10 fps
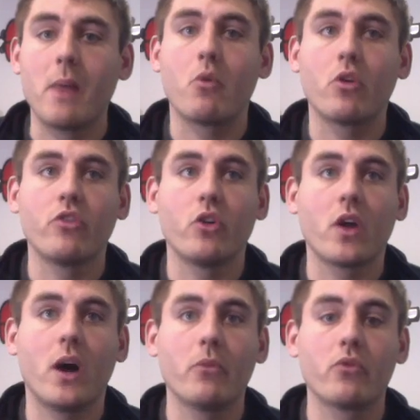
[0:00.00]
more so
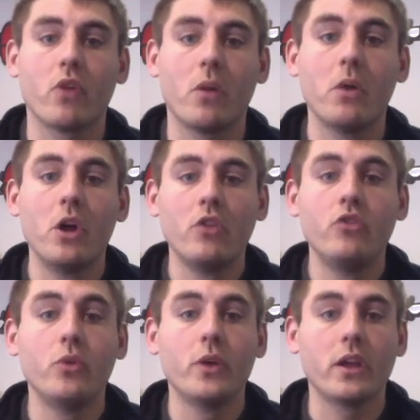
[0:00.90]
comes from
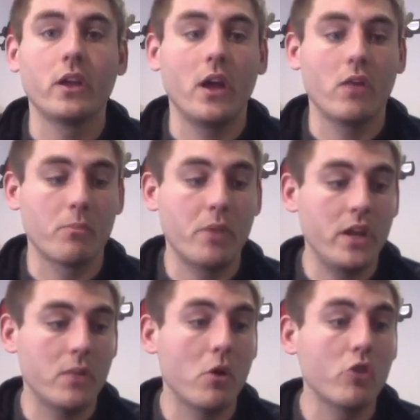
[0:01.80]
doing a
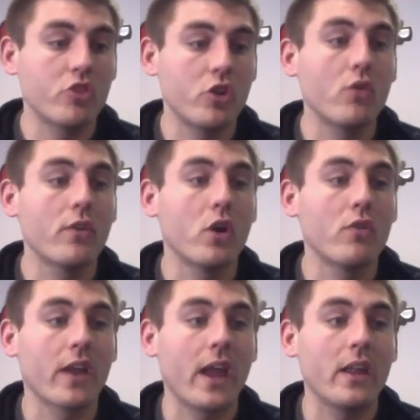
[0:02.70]
repeated motion over and
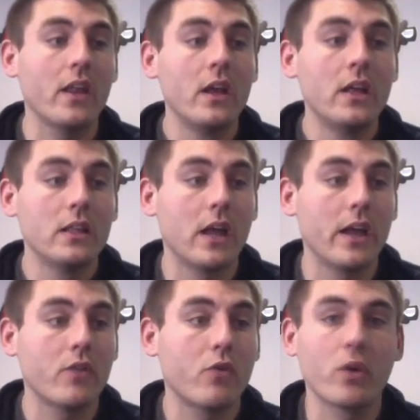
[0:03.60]
over again,
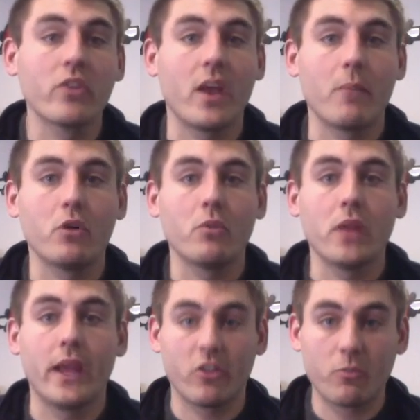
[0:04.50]
like, for example,
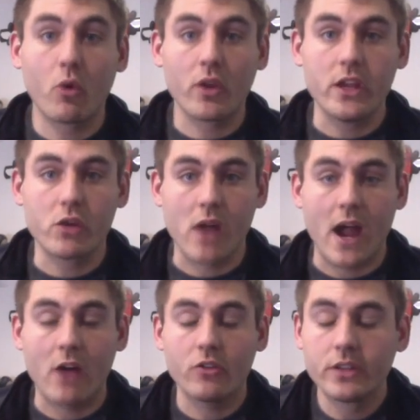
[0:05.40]
playing a sport
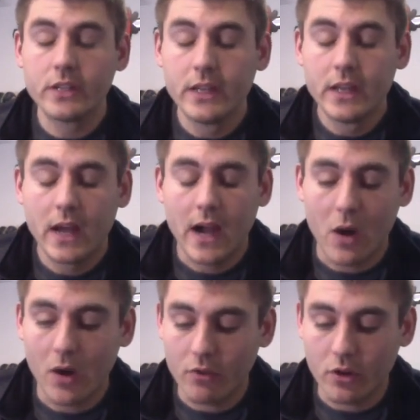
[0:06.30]
year-round.
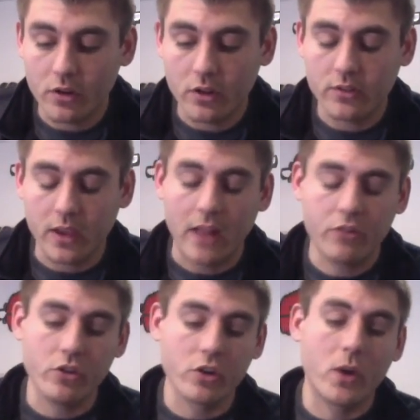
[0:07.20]
However, to
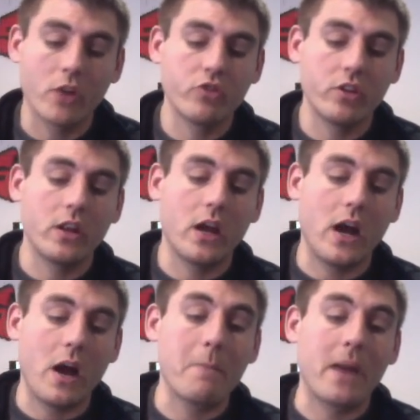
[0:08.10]
answer your question,
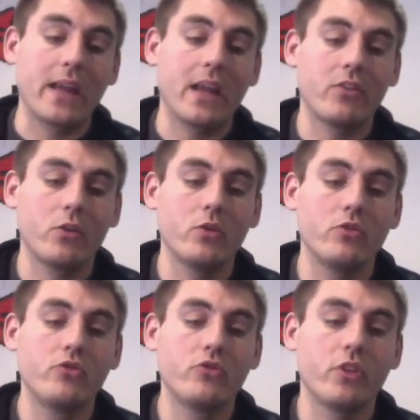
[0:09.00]
my guess it
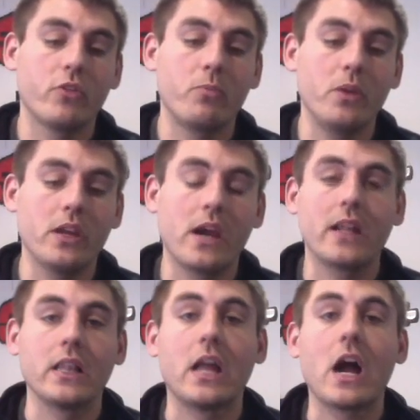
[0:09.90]
would just be
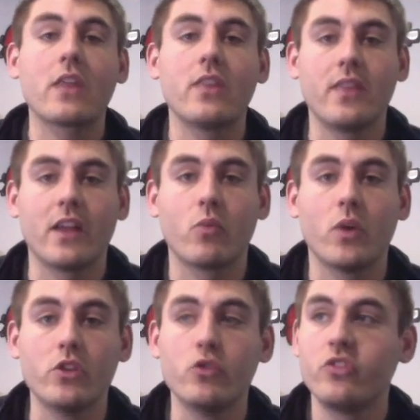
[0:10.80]
kind of luck that that's
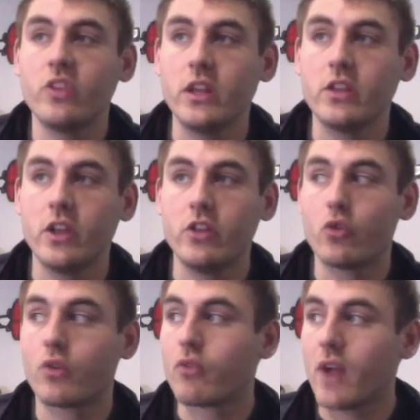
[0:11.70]
what you see in
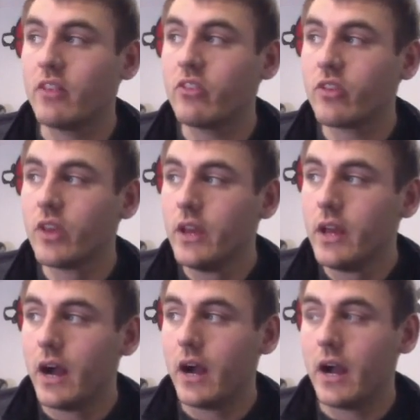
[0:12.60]
your friends.
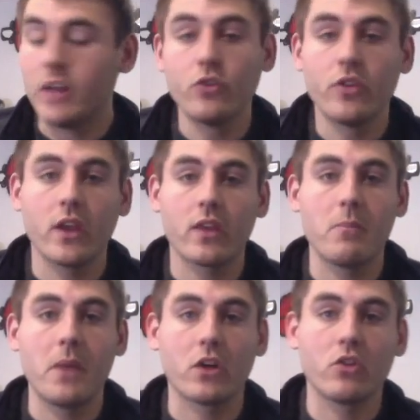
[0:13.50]
I do think the
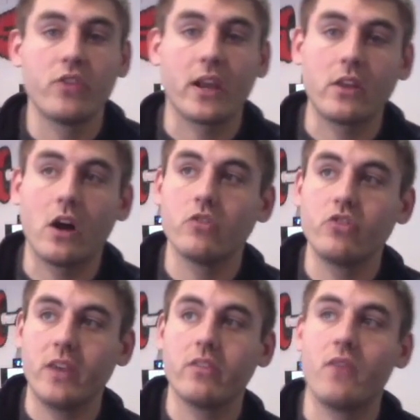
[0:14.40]
medical
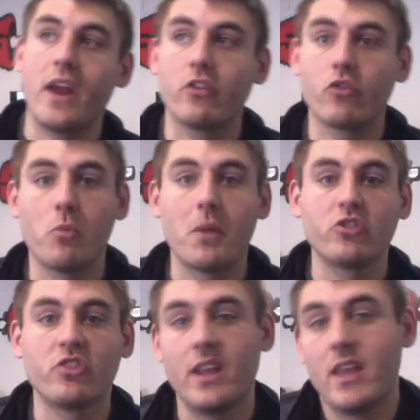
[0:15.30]
technology has advanced so
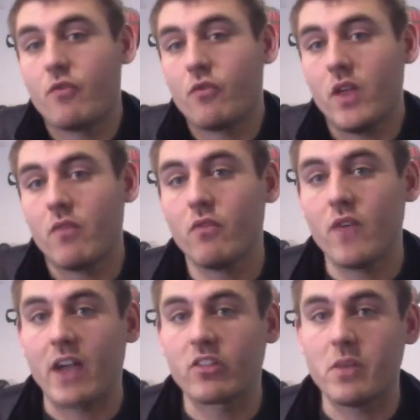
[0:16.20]
much that if in
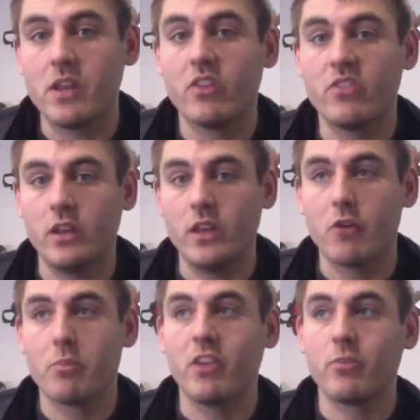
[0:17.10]
fact somebody does need a knee
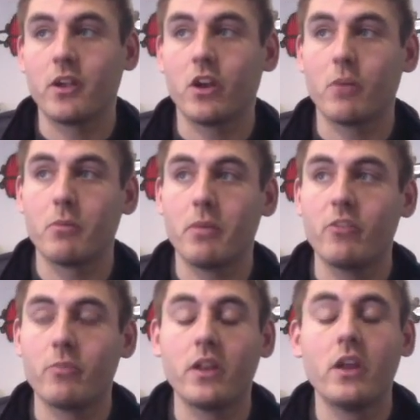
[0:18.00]
replacement or hip
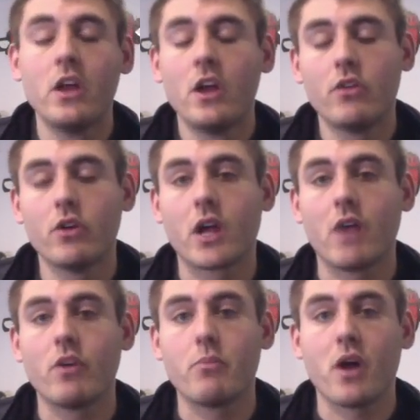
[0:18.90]
replacement, their
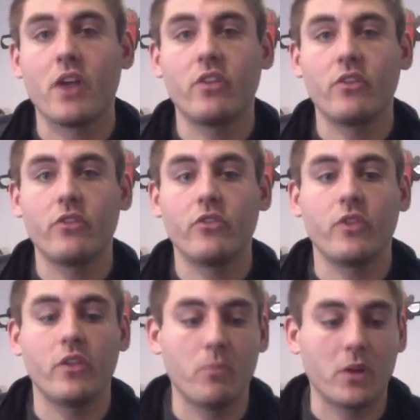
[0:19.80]
recovery process
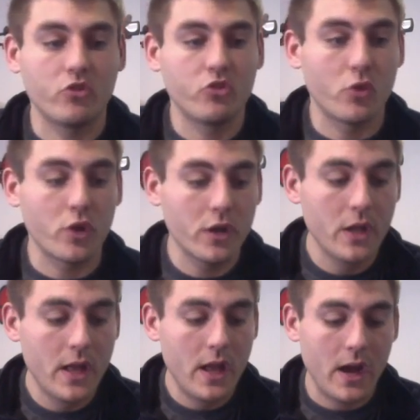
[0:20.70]
is much shorter.
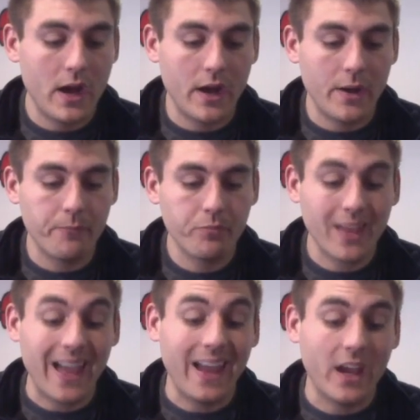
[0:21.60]

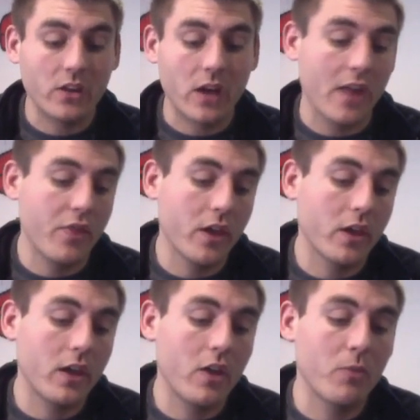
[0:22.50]
And I
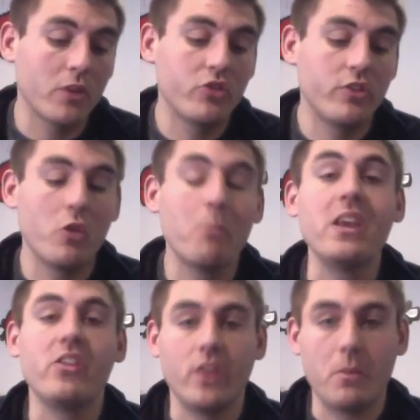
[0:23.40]
think as much as the
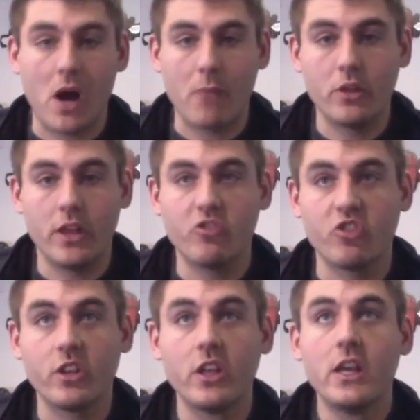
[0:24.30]
obesity
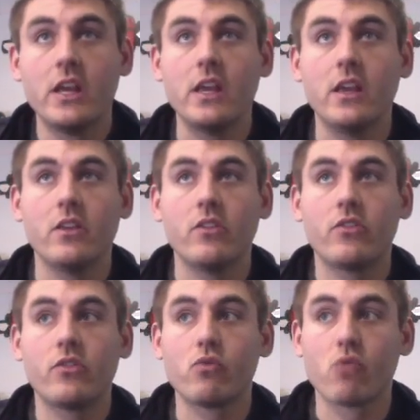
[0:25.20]
population
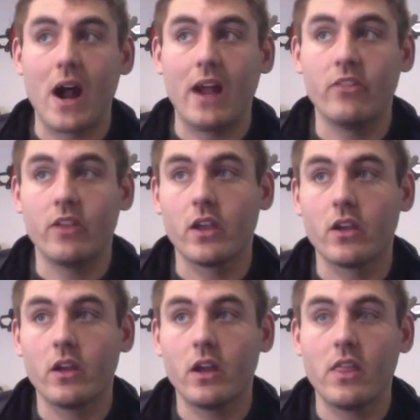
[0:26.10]
is
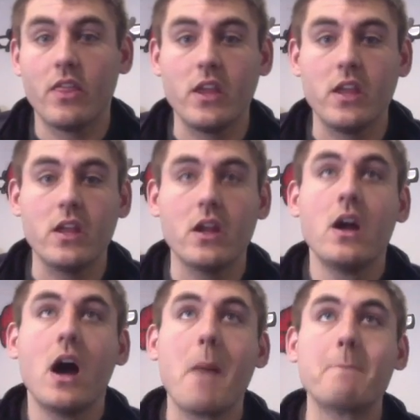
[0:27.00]
rising, the
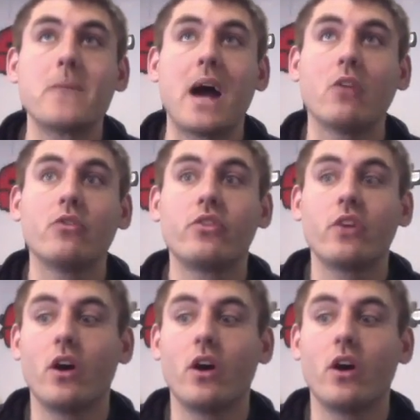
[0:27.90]
amount